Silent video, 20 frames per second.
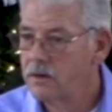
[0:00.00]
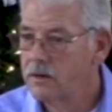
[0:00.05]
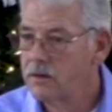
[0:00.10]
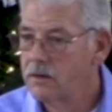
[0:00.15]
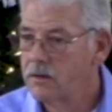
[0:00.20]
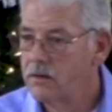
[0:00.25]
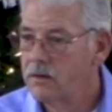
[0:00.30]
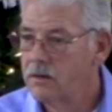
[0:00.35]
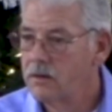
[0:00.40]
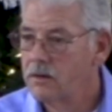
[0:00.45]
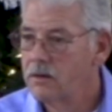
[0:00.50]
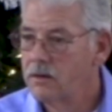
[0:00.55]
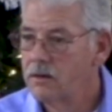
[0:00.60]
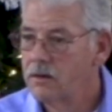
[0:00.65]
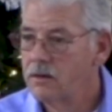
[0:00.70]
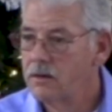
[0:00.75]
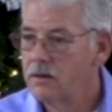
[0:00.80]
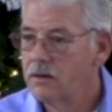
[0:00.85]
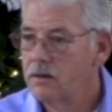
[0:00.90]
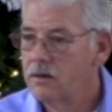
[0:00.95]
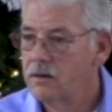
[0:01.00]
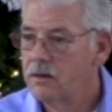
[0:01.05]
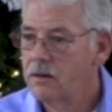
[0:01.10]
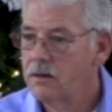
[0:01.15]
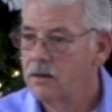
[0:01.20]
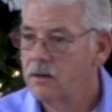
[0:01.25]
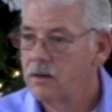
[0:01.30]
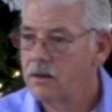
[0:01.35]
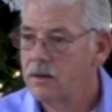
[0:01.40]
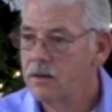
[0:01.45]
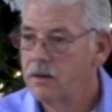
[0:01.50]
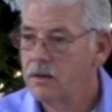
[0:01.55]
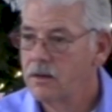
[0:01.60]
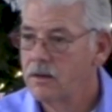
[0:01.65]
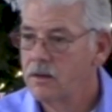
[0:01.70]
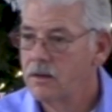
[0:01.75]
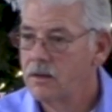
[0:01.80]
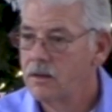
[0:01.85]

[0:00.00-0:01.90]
(silence)